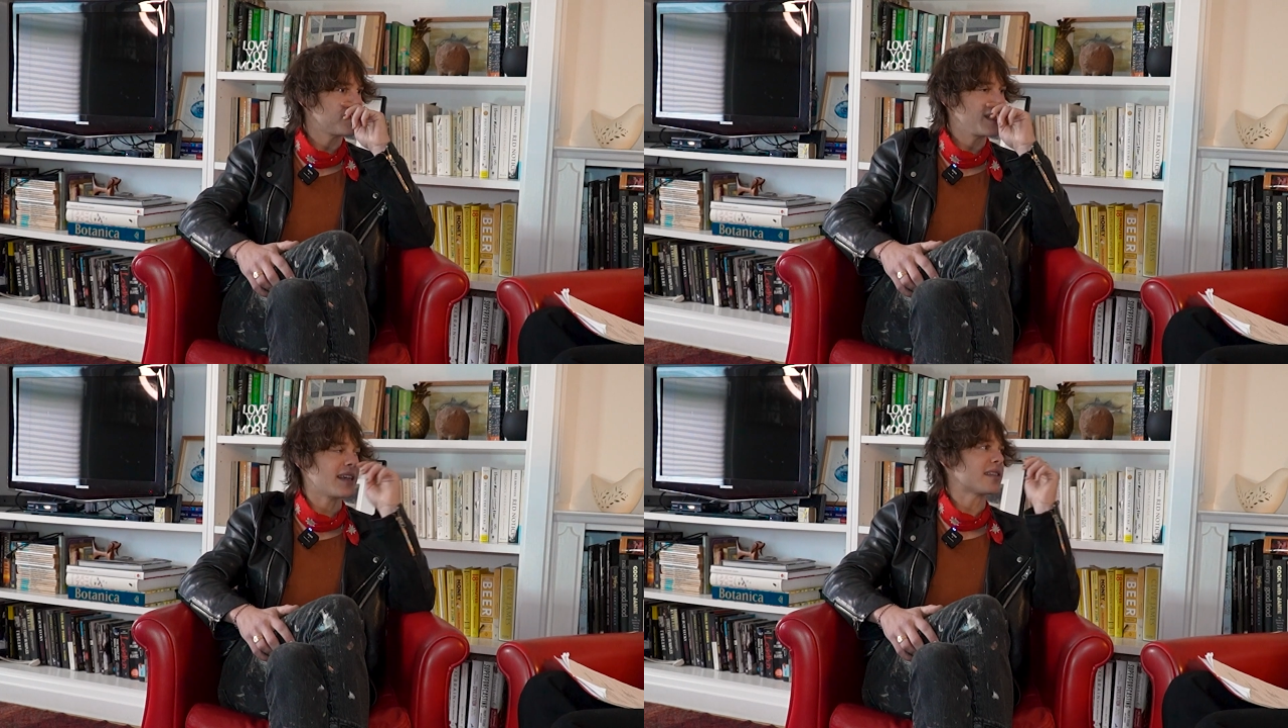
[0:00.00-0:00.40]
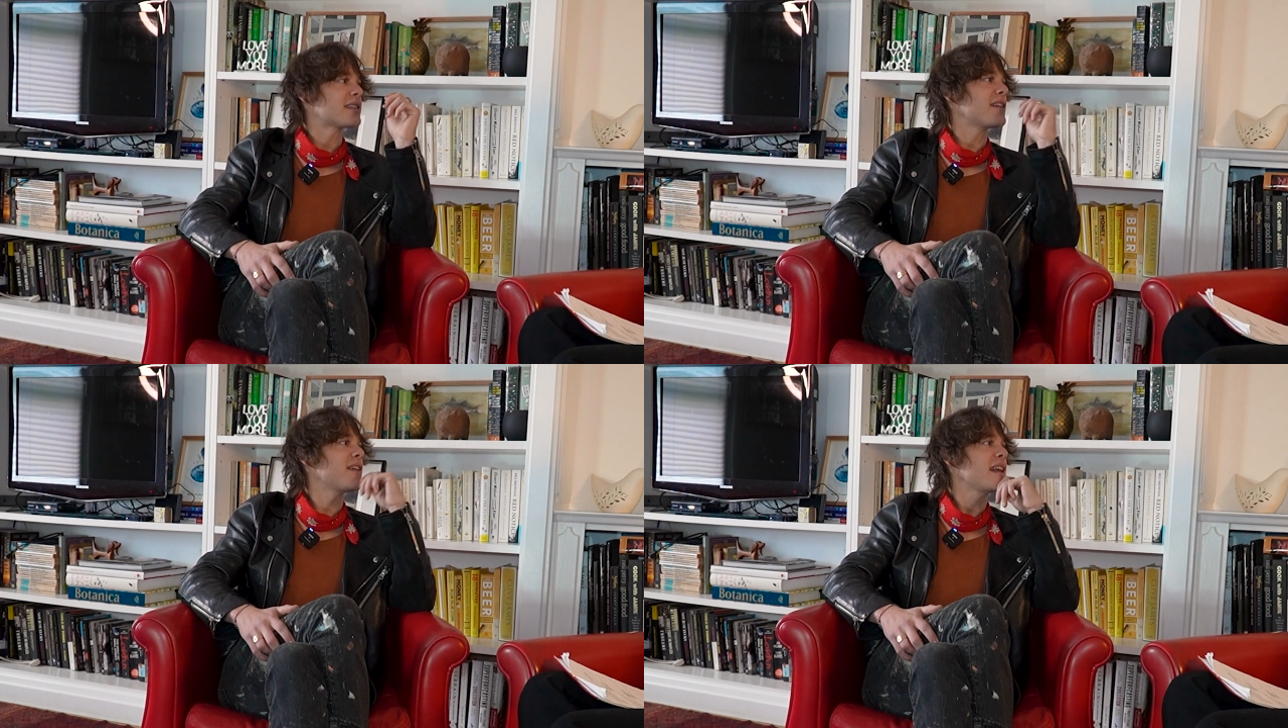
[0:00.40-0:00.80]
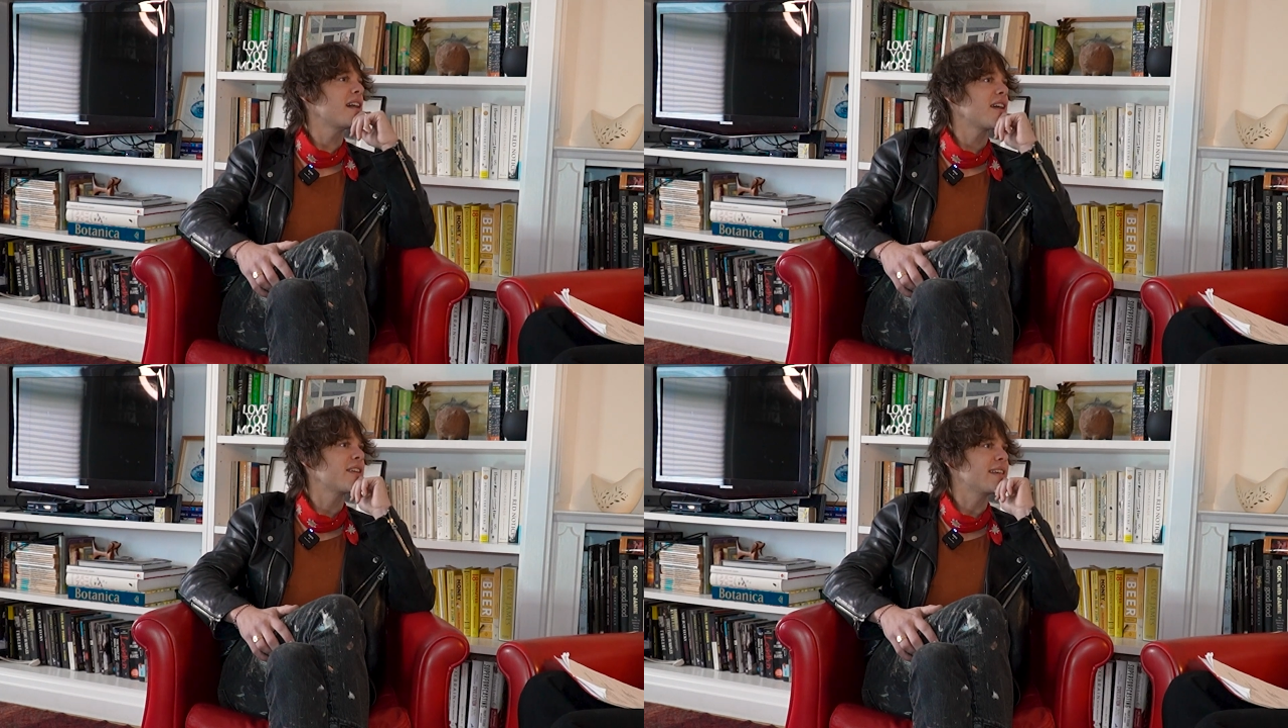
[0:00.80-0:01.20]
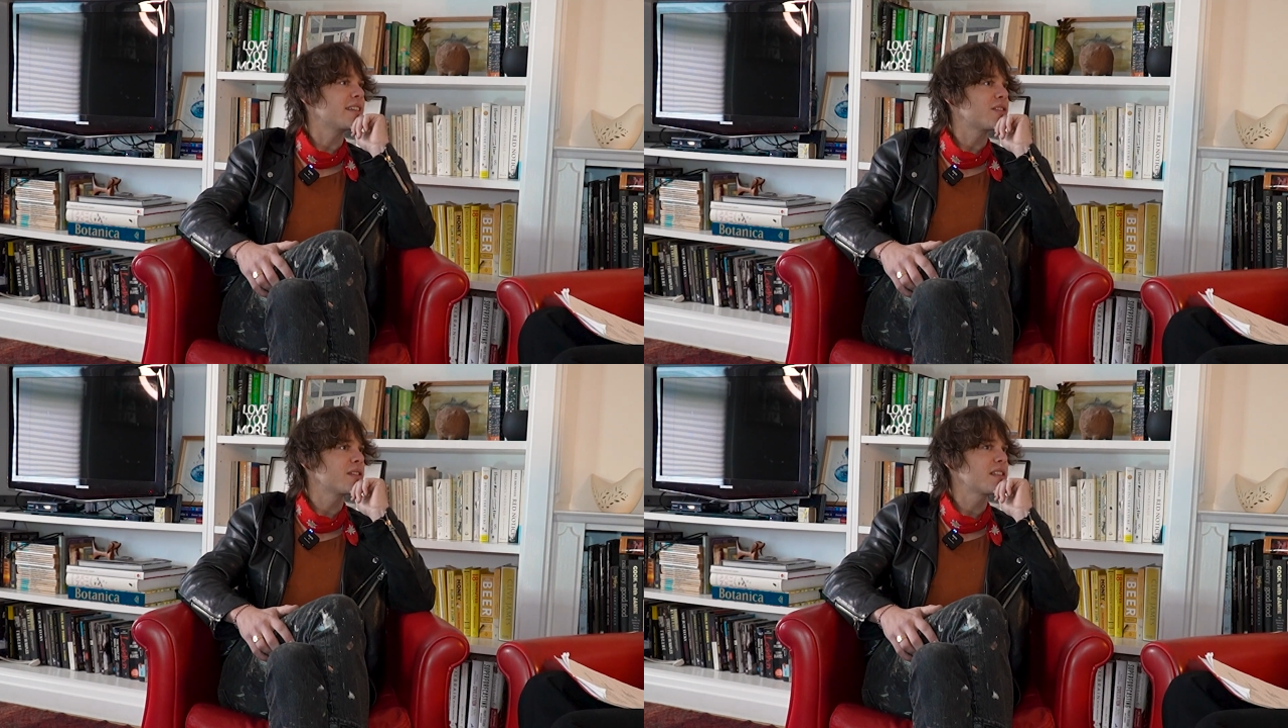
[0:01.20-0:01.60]
yes, I've had other
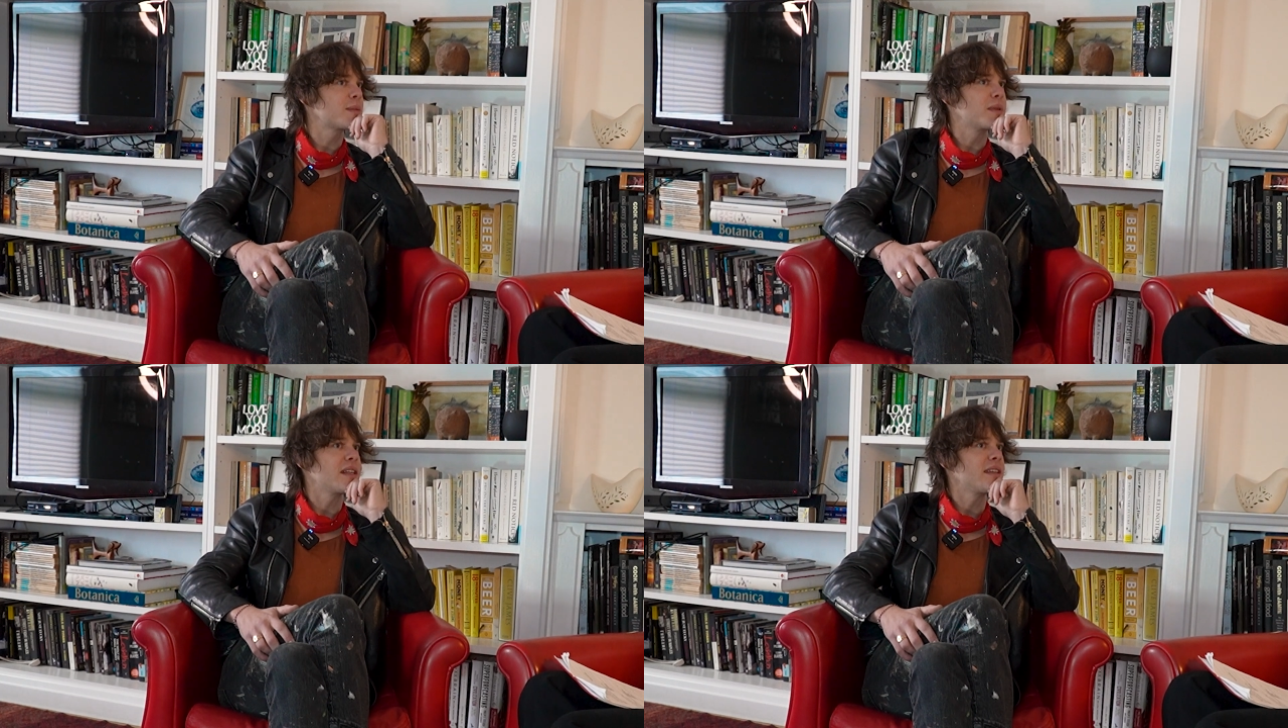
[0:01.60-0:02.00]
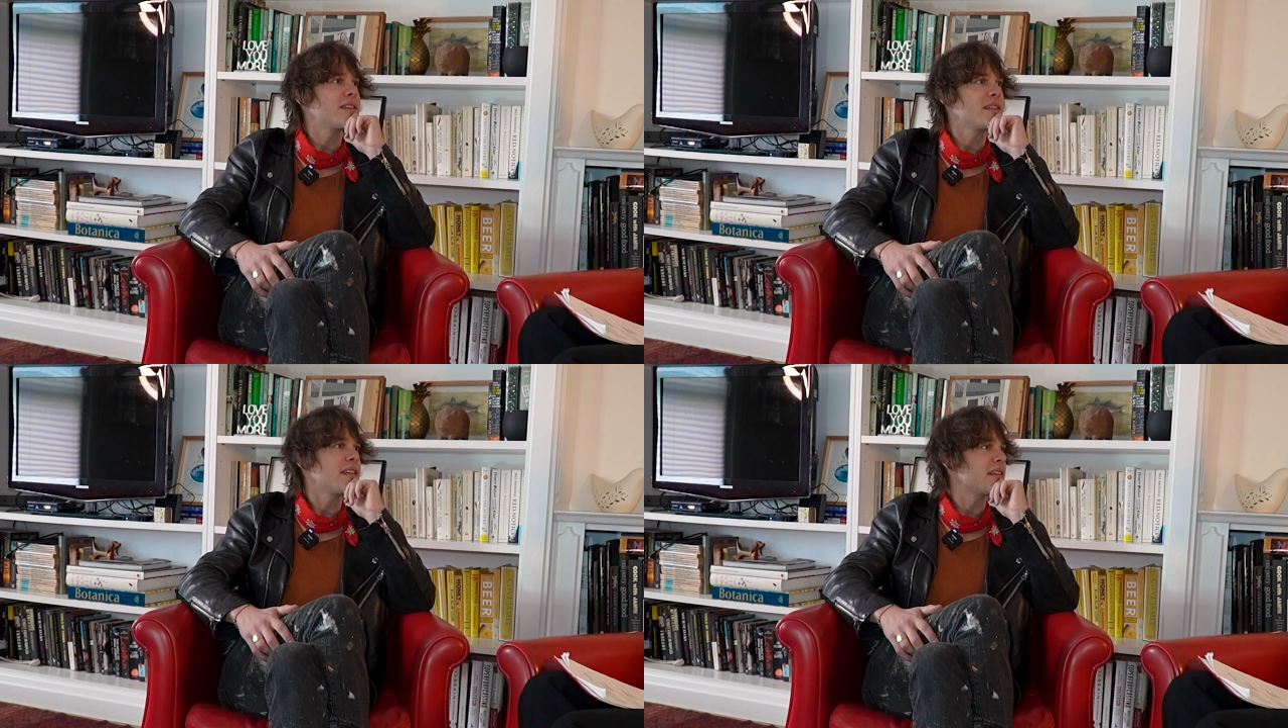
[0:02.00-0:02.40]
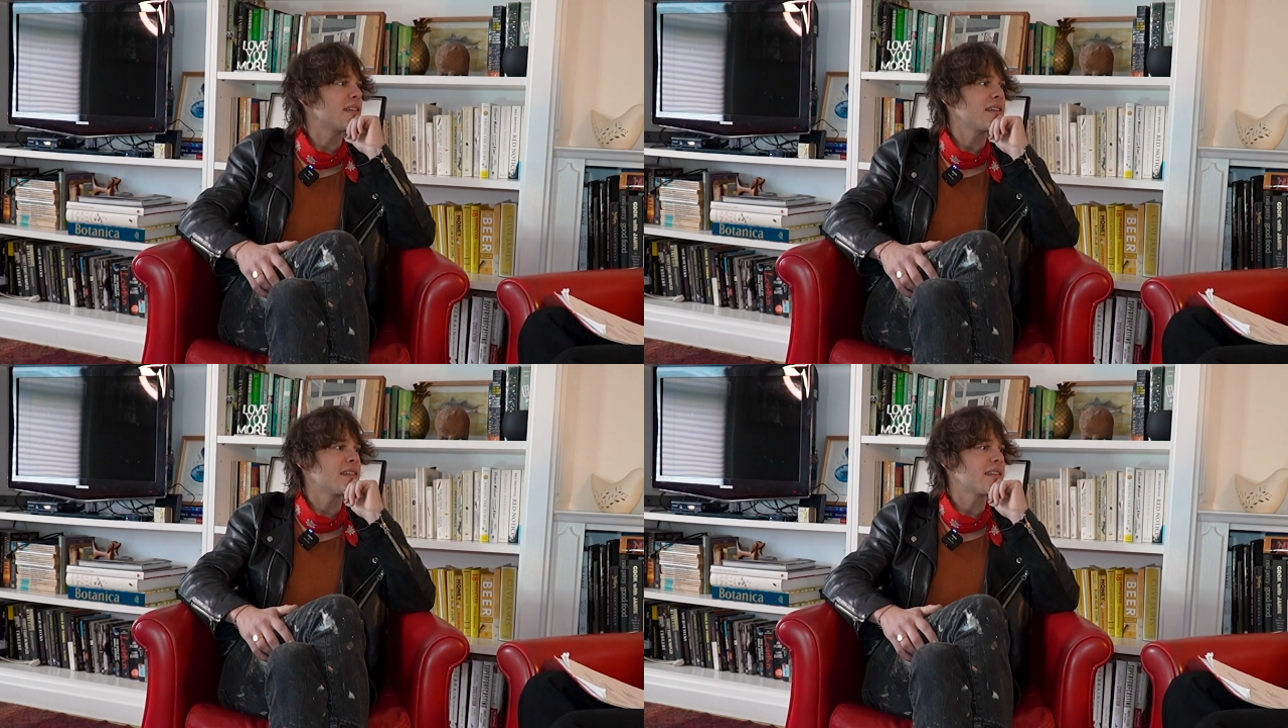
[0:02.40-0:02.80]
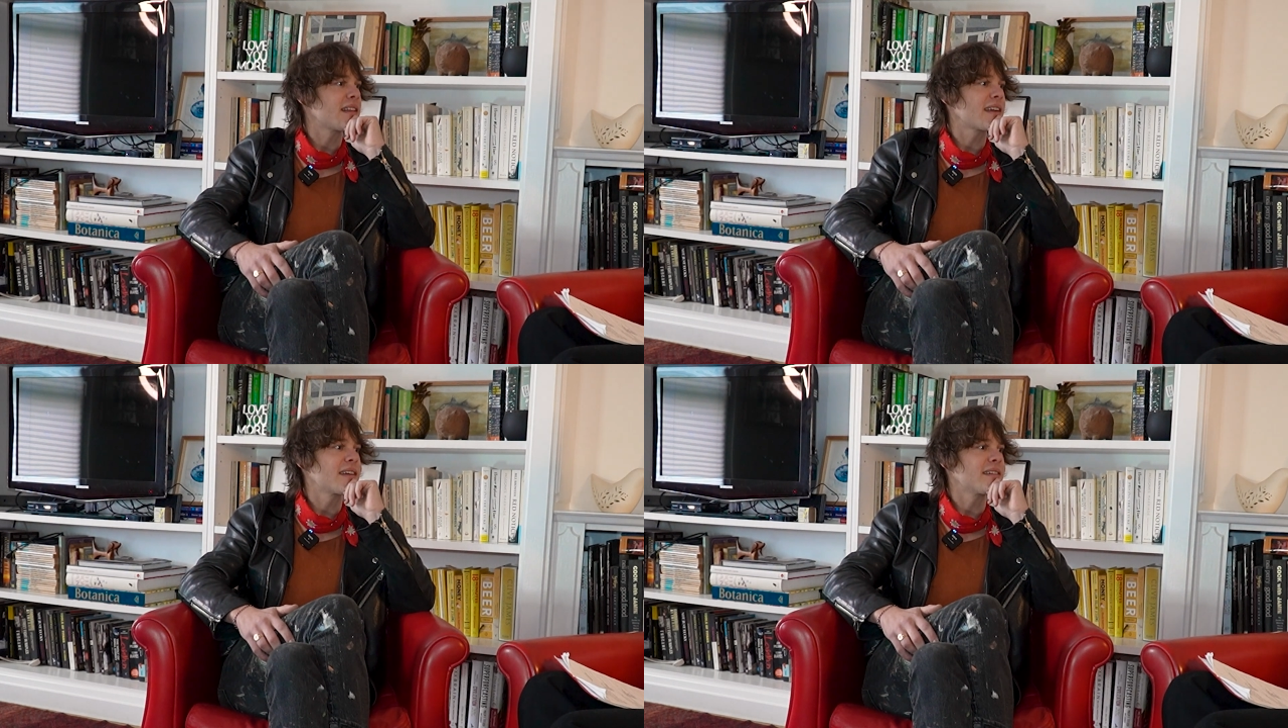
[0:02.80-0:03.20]
interests, but in
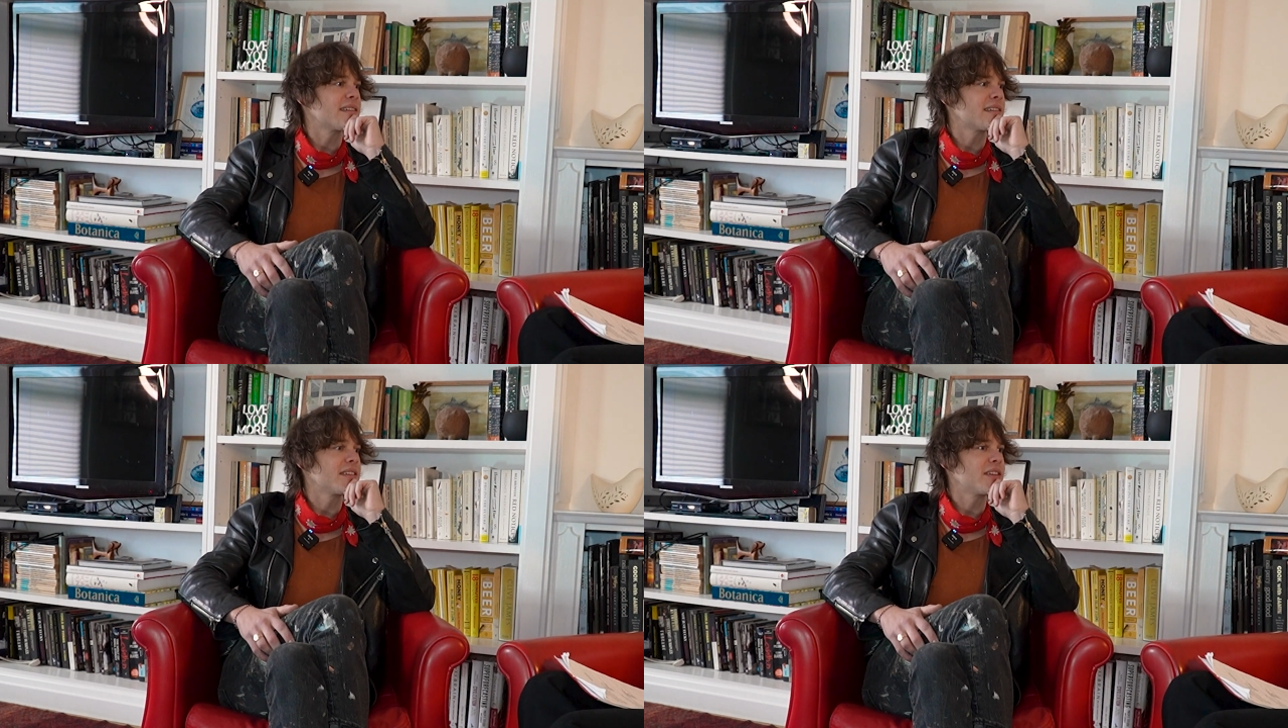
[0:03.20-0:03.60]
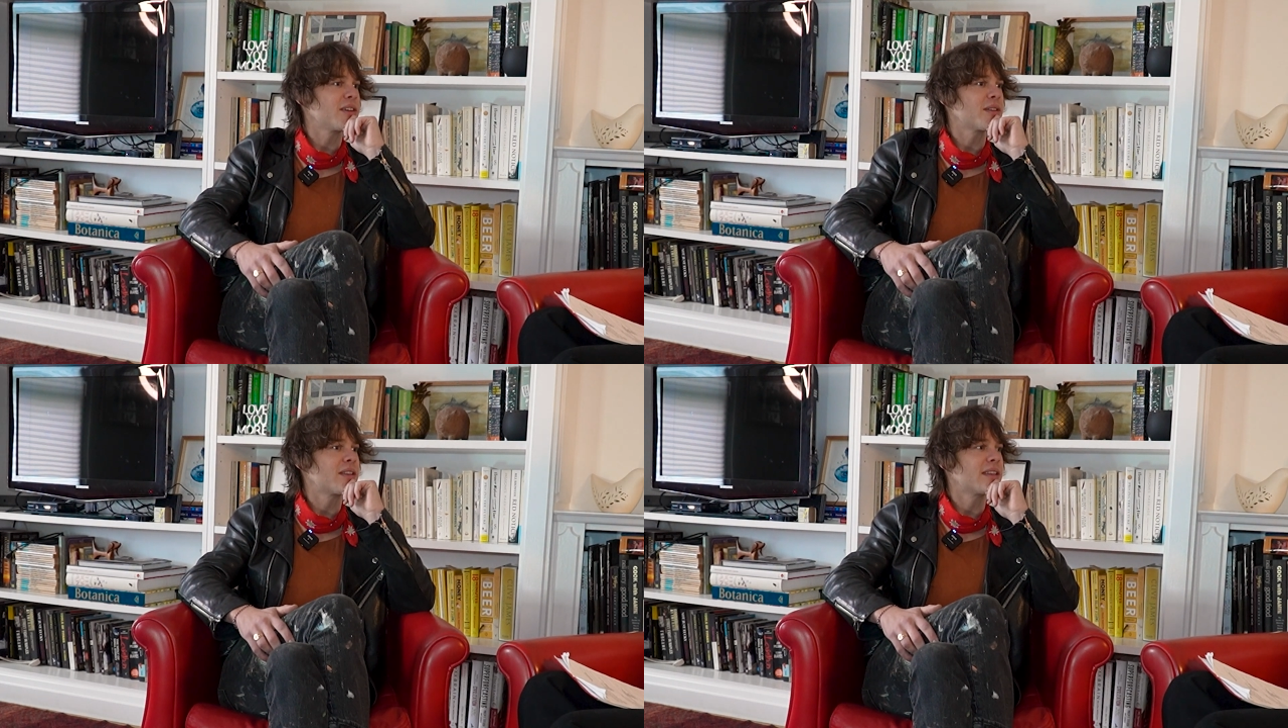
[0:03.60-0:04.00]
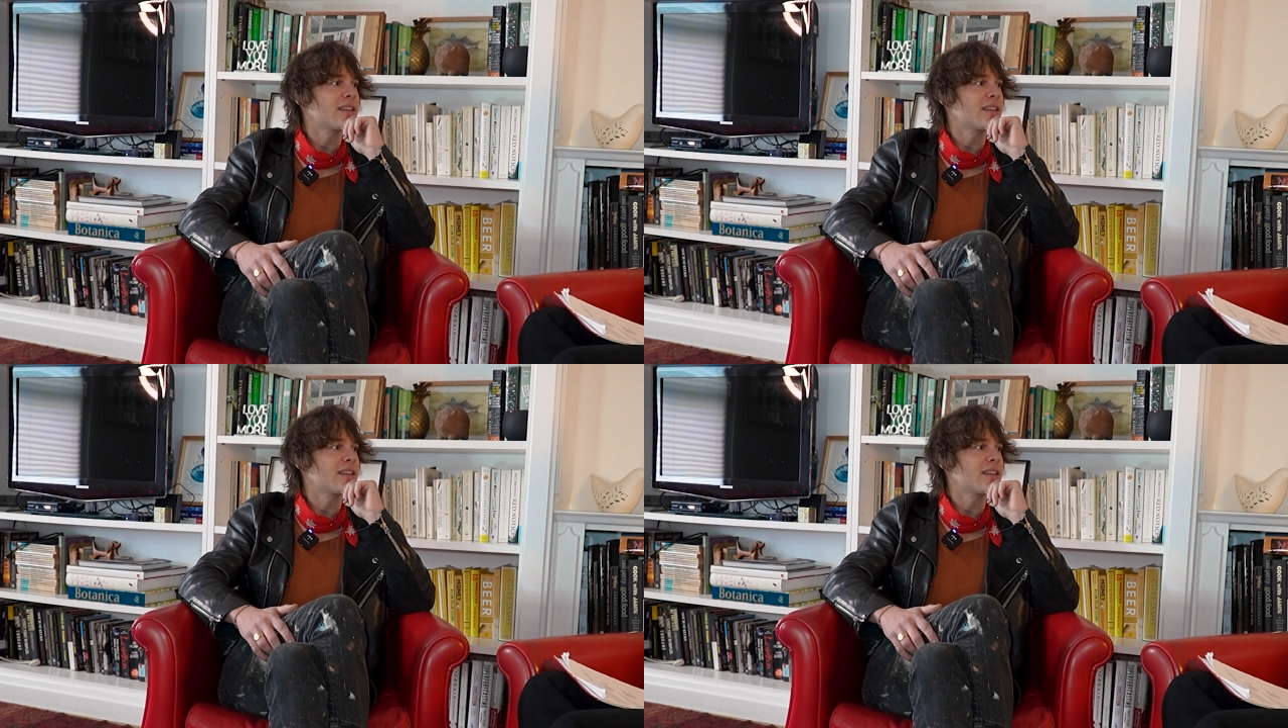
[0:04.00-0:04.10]
like, you know,